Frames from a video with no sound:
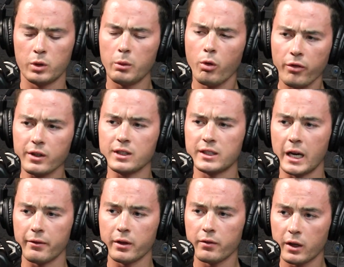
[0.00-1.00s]
more for the
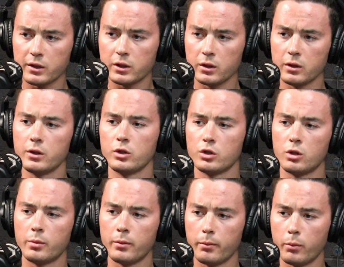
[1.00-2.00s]
savvy investor. There's a
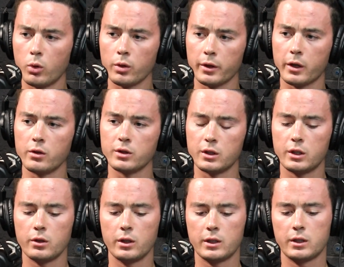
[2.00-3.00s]
little more that goes
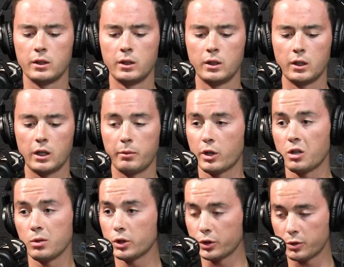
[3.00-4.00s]
into it, but
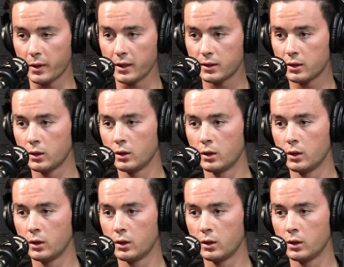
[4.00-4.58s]
commercial space,